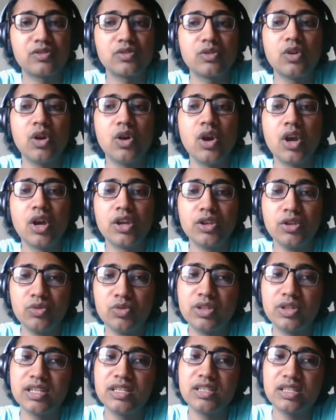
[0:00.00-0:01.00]
So
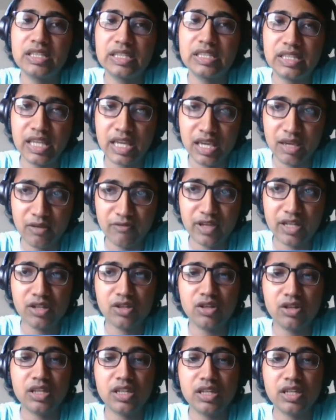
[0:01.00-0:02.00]
you can share
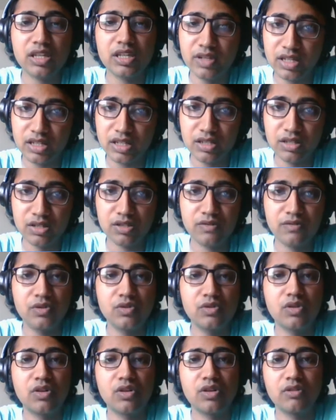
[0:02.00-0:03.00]
when you're giving an
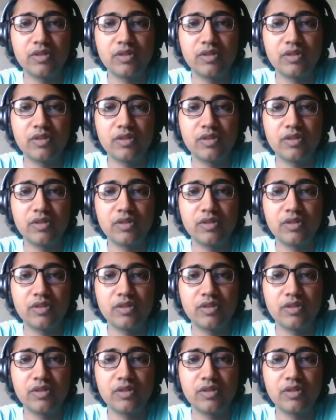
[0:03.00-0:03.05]
interview,